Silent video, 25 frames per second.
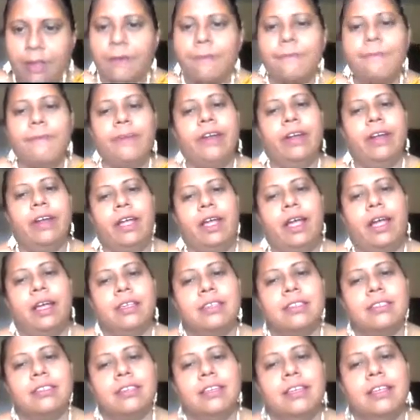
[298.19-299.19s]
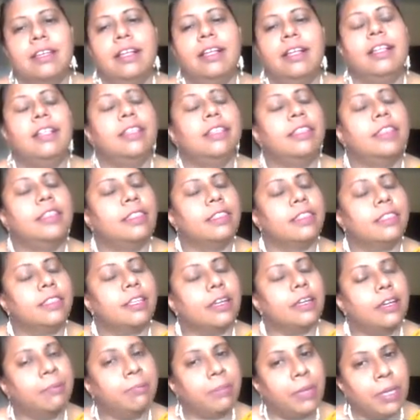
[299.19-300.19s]
whereas
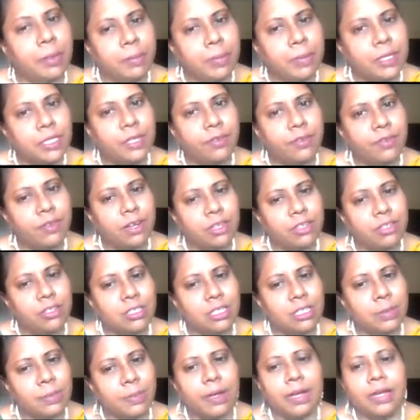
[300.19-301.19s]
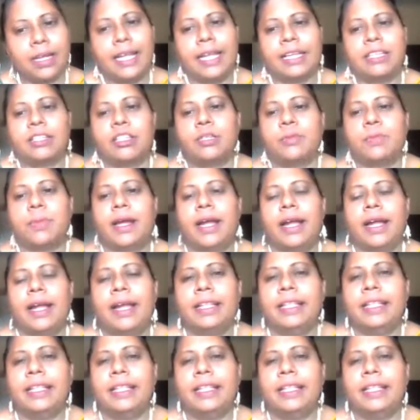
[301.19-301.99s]
The members of Rajya Sabha are elected by